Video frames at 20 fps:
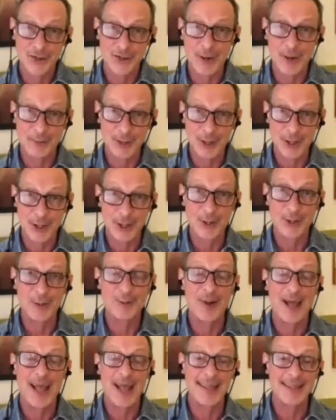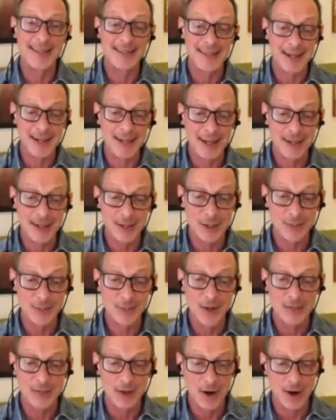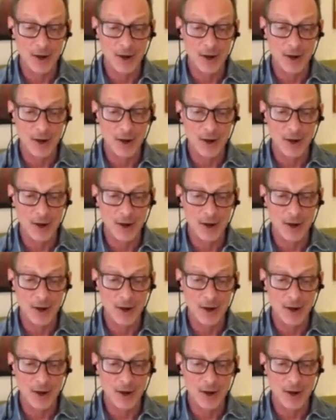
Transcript: that with you and this collection with